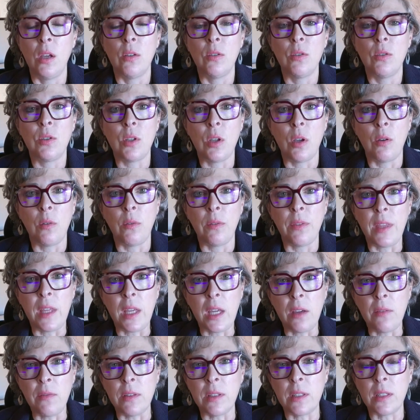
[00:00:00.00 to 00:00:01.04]
So think
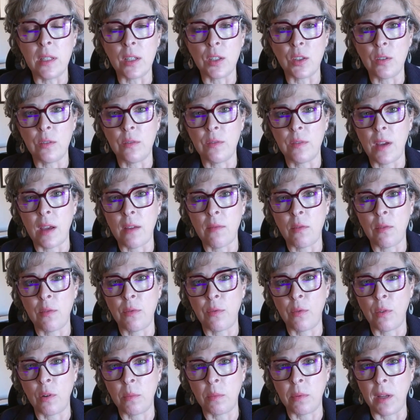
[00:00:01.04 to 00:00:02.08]
of a Section
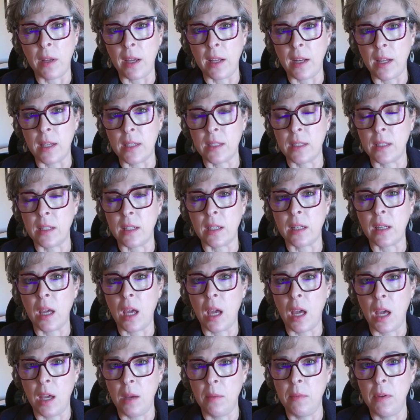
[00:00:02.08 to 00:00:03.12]
504 plan as an
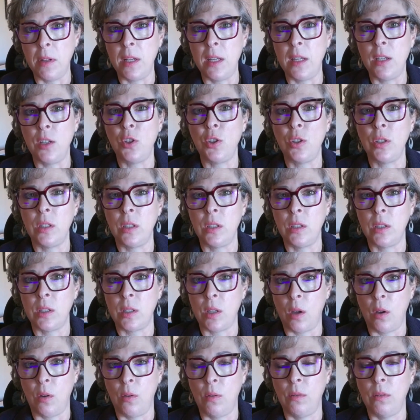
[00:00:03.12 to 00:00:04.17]
accommodations
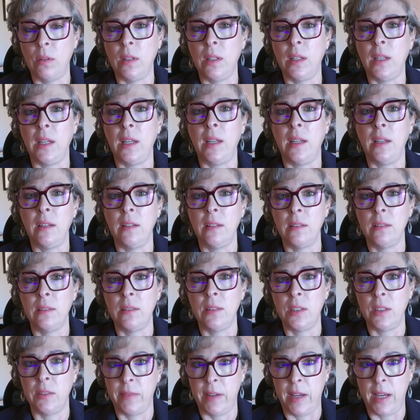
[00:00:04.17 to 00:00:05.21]
only
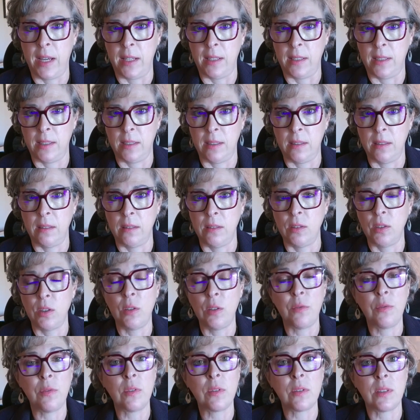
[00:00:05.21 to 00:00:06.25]
device. So,
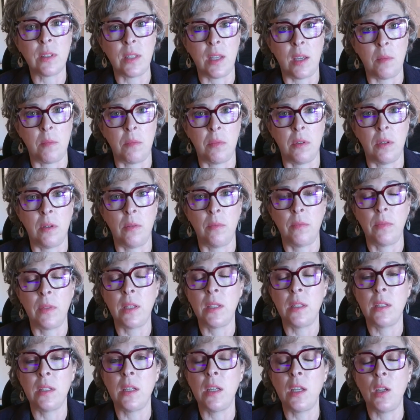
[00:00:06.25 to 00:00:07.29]
for example,
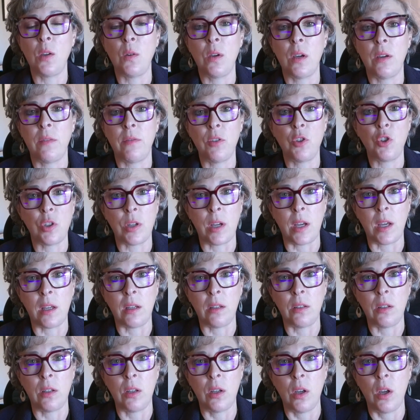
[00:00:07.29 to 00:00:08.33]
let's say you have a
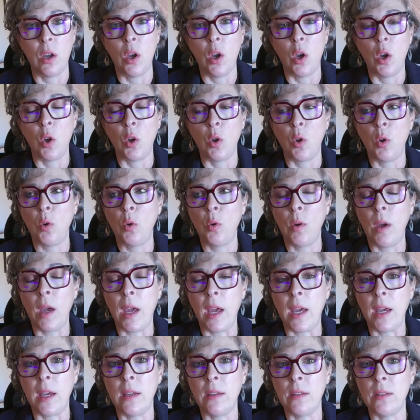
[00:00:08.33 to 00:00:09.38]
child who
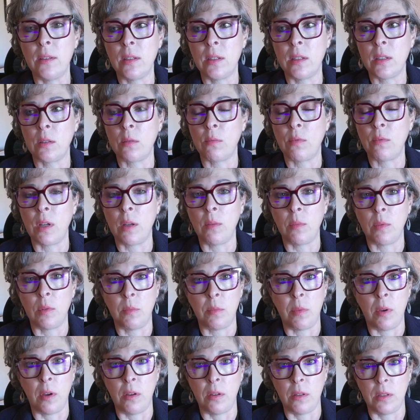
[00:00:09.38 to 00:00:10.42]
has cerebral
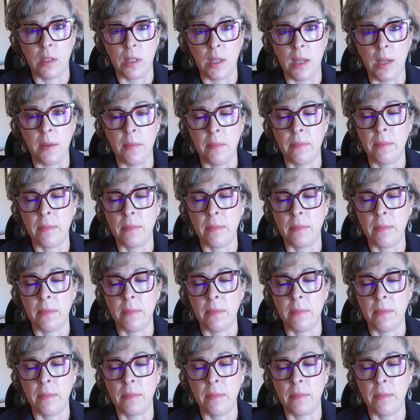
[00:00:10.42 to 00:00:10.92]
palsy